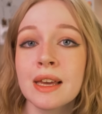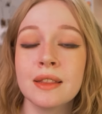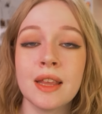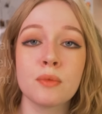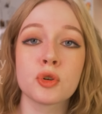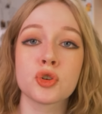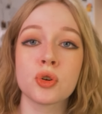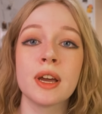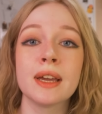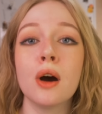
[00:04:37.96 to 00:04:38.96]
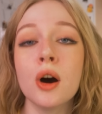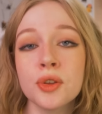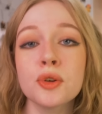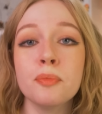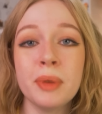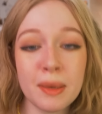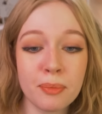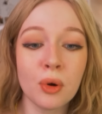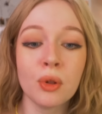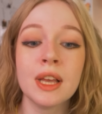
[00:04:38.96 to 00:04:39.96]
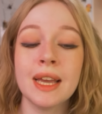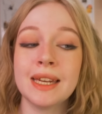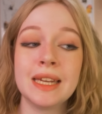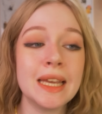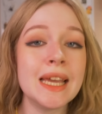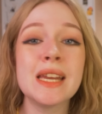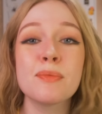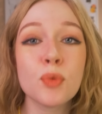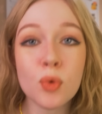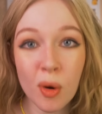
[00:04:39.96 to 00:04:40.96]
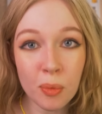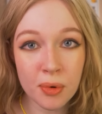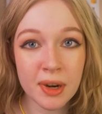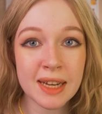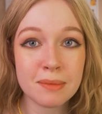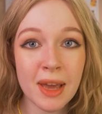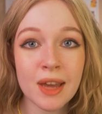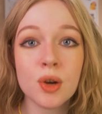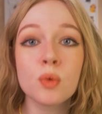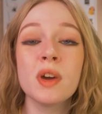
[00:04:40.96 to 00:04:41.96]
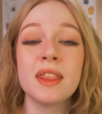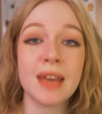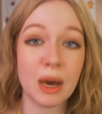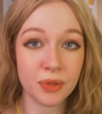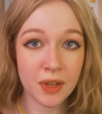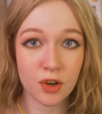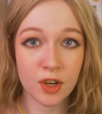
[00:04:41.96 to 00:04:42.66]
they were drawing other people in an inappropriate manner without their